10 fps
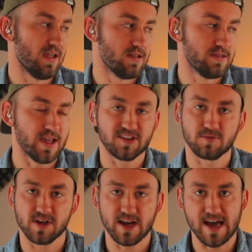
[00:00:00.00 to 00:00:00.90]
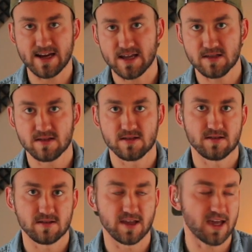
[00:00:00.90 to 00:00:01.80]
Next, we're going to add in
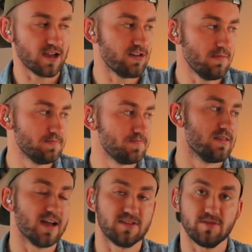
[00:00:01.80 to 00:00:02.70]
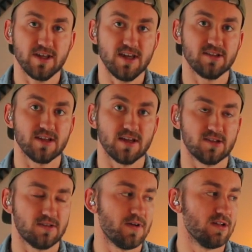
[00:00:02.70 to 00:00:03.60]
the kick drum. That's really easy. It
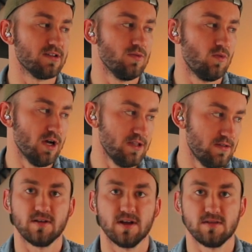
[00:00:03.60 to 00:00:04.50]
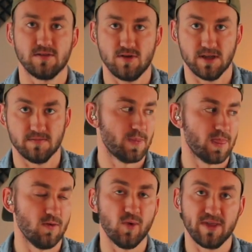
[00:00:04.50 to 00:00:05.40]
just falls on 1 and 3
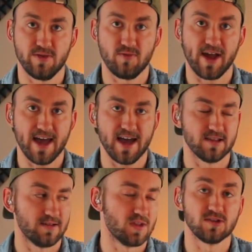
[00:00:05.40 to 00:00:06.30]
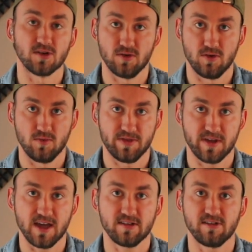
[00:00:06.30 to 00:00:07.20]
with the right hand. So with the
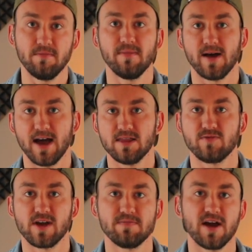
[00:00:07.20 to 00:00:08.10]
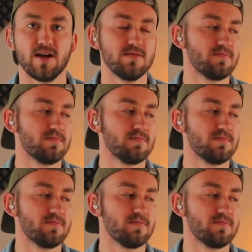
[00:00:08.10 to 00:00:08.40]
kick drum and the ride pattern.